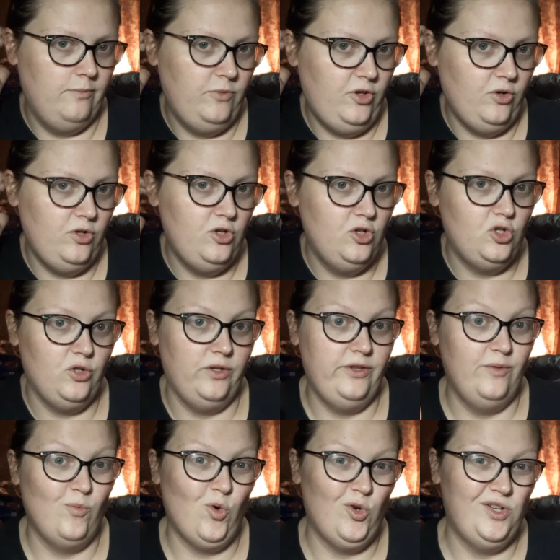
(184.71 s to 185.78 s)
They're usually the
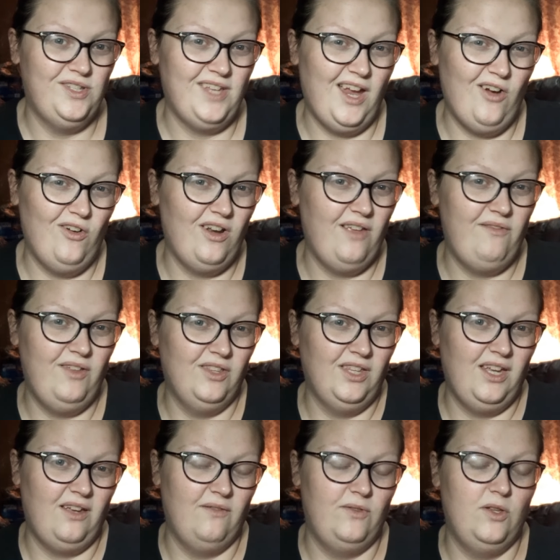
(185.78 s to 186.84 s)
more desired, I feel
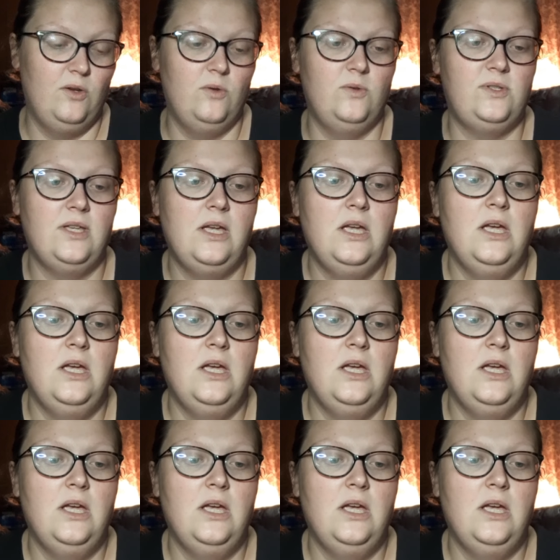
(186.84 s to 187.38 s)
like, of those.